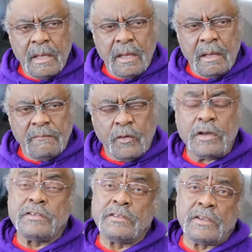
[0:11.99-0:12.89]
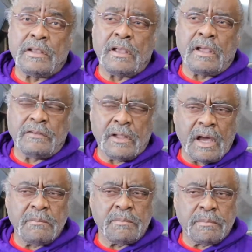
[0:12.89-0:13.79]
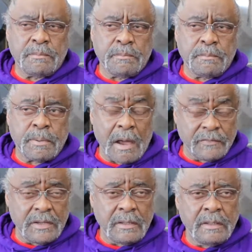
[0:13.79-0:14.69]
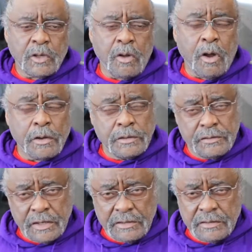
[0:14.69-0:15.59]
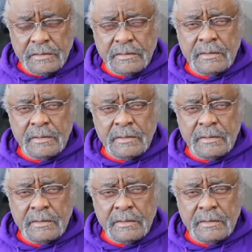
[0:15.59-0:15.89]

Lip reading: Voice is a non-profit organization